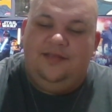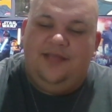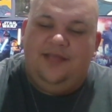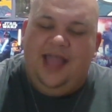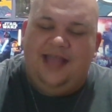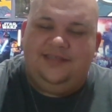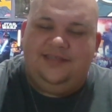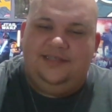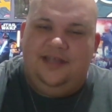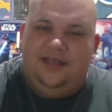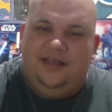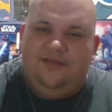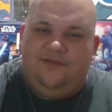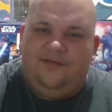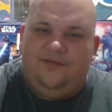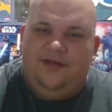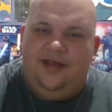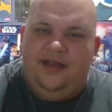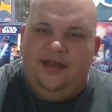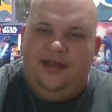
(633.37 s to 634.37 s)
has another
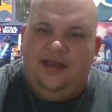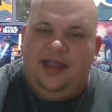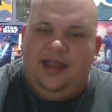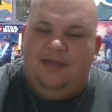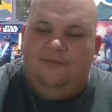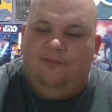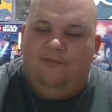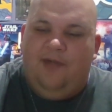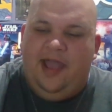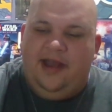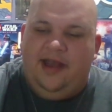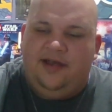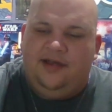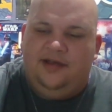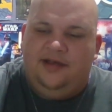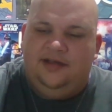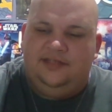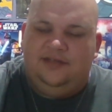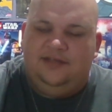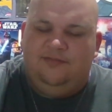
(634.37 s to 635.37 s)
friend named
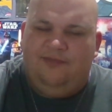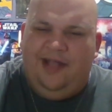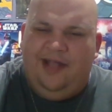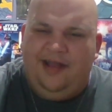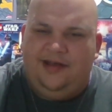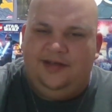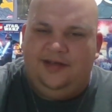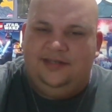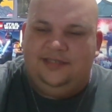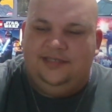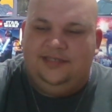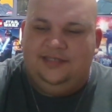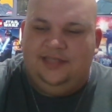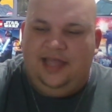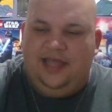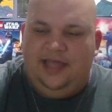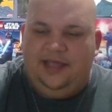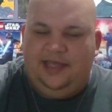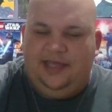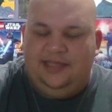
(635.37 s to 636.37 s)
Whitehurst, and Whitehurst is
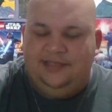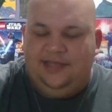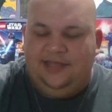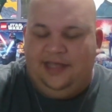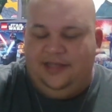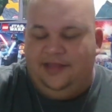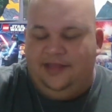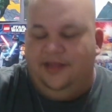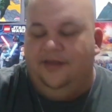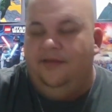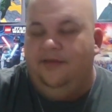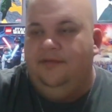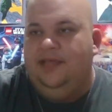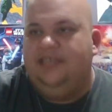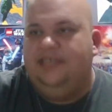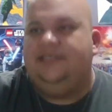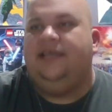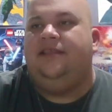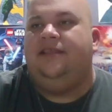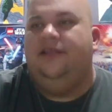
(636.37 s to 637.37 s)
like he's like the
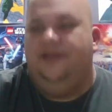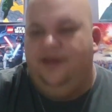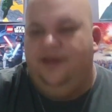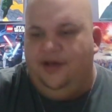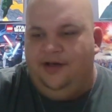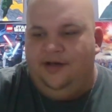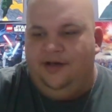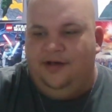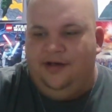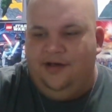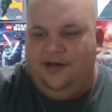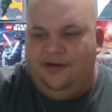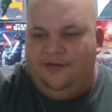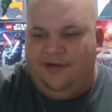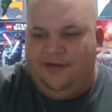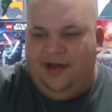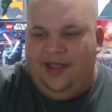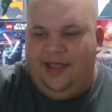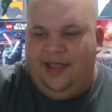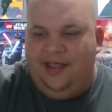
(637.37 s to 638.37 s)
nerd,
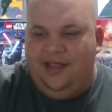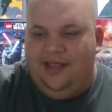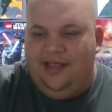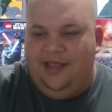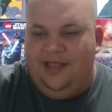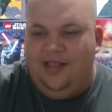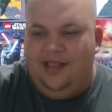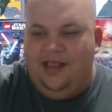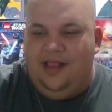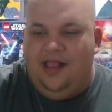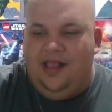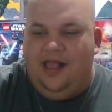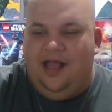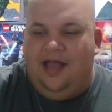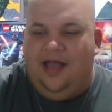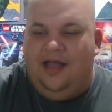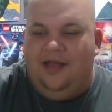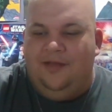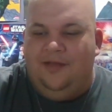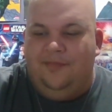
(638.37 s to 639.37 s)
right?
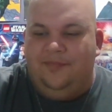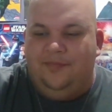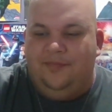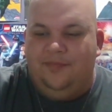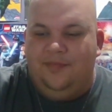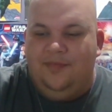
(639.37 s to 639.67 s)
Um,